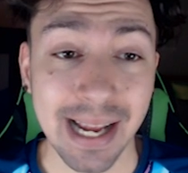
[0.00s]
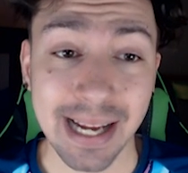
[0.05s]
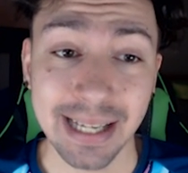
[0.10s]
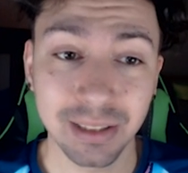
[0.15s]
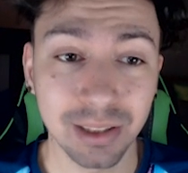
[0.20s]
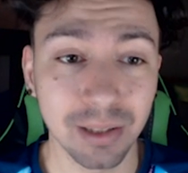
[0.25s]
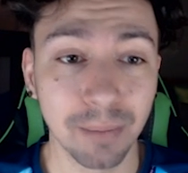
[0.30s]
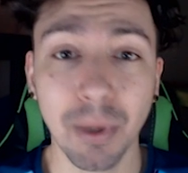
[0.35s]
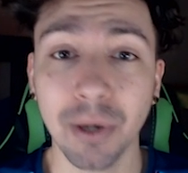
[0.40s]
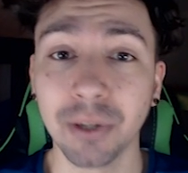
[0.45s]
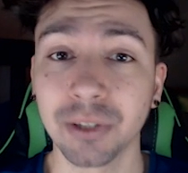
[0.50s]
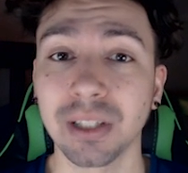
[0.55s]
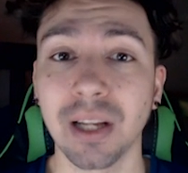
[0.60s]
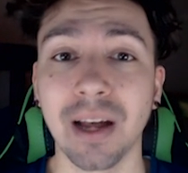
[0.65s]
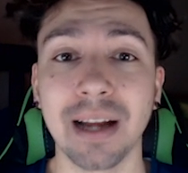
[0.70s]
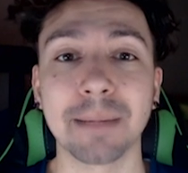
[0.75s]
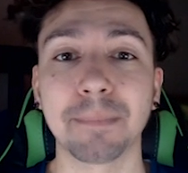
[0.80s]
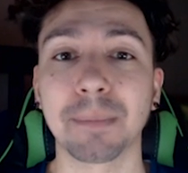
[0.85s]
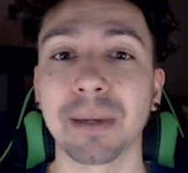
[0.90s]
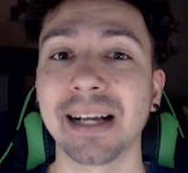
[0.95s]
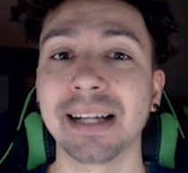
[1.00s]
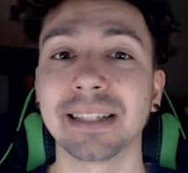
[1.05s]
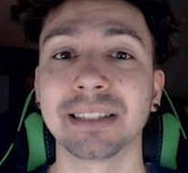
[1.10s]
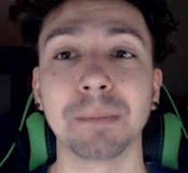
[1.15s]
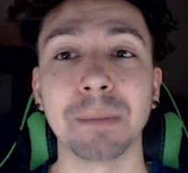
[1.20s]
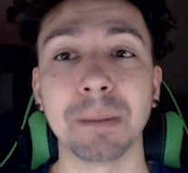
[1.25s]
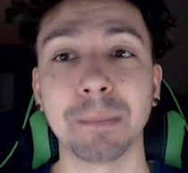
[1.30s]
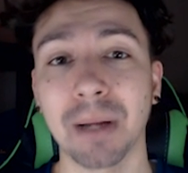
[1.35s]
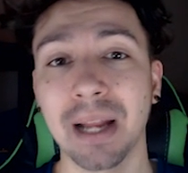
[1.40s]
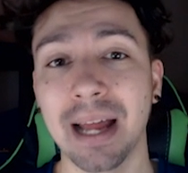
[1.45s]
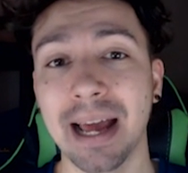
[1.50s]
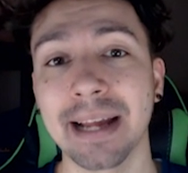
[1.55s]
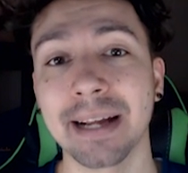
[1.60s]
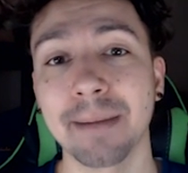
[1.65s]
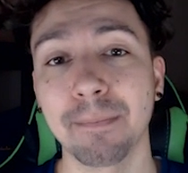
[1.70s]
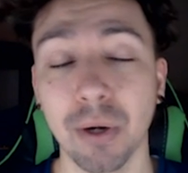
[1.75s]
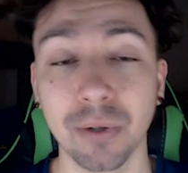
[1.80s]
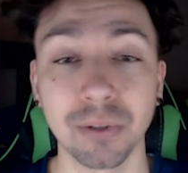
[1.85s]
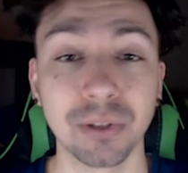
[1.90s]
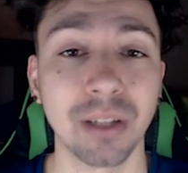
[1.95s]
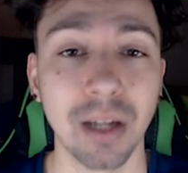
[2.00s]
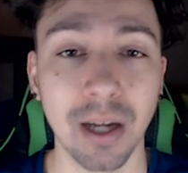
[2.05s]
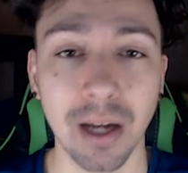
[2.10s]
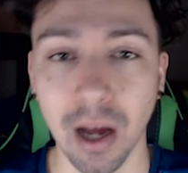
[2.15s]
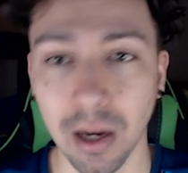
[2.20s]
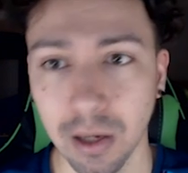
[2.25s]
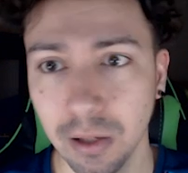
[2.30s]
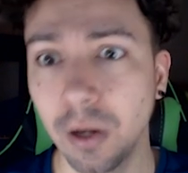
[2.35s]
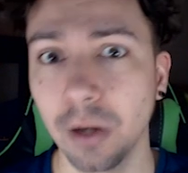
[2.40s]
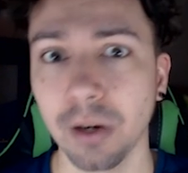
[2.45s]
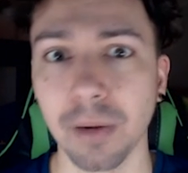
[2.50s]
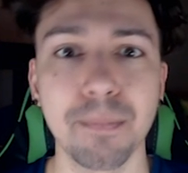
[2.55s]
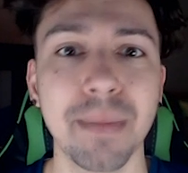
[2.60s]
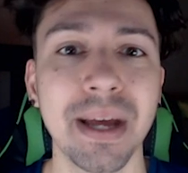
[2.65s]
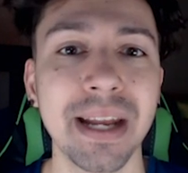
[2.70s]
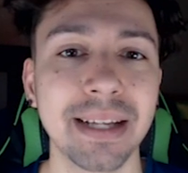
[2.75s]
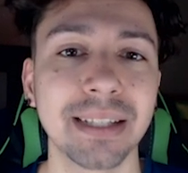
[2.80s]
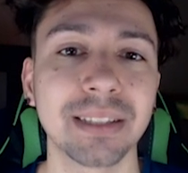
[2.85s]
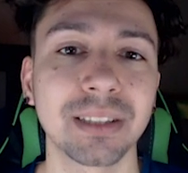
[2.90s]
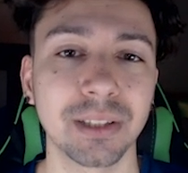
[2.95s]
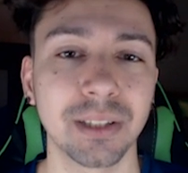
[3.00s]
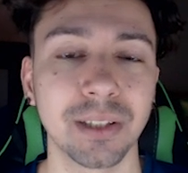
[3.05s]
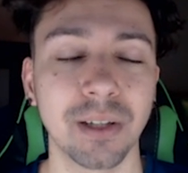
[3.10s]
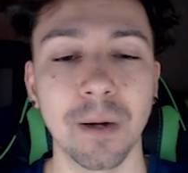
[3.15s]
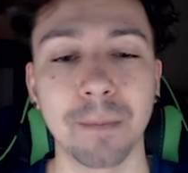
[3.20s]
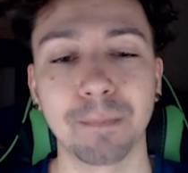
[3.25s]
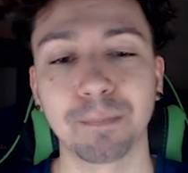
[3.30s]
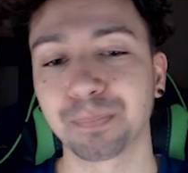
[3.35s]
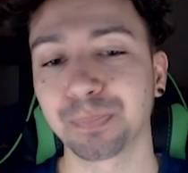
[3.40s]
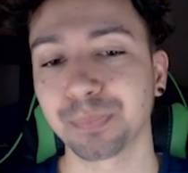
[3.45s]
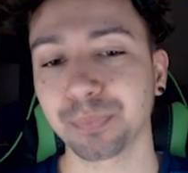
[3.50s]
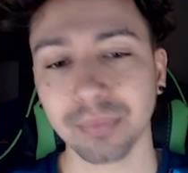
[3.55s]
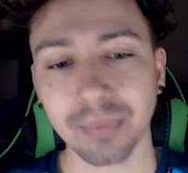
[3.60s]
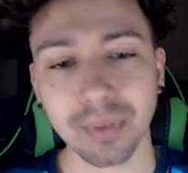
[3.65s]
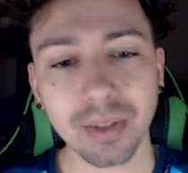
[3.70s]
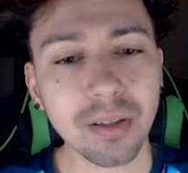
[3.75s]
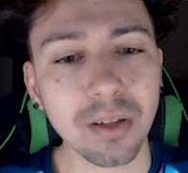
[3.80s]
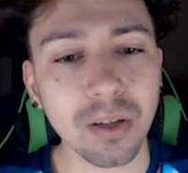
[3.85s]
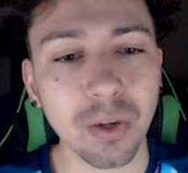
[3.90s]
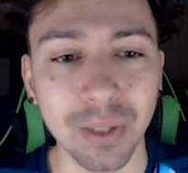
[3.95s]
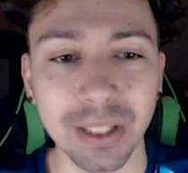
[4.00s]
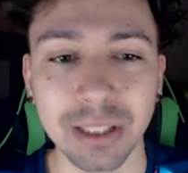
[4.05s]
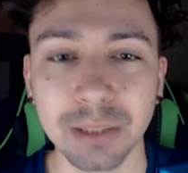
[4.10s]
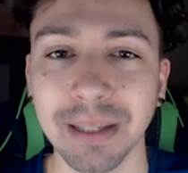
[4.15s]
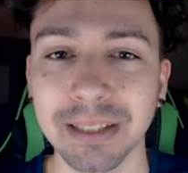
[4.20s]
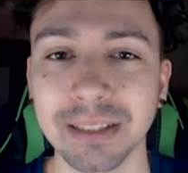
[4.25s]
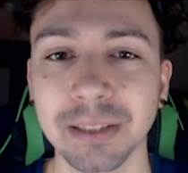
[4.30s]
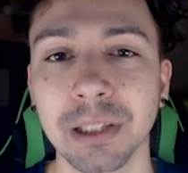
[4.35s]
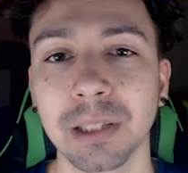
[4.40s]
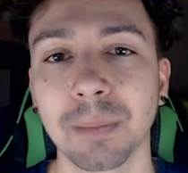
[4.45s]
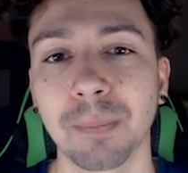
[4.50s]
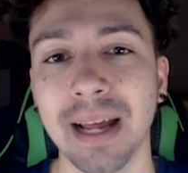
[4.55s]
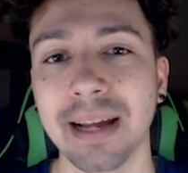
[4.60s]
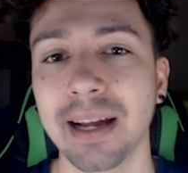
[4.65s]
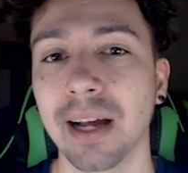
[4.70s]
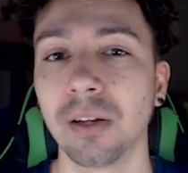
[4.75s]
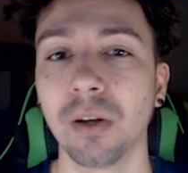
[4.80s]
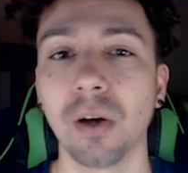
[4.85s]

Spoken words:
He's the most likely player to be playing a lot of minutes. You know, we expect him to play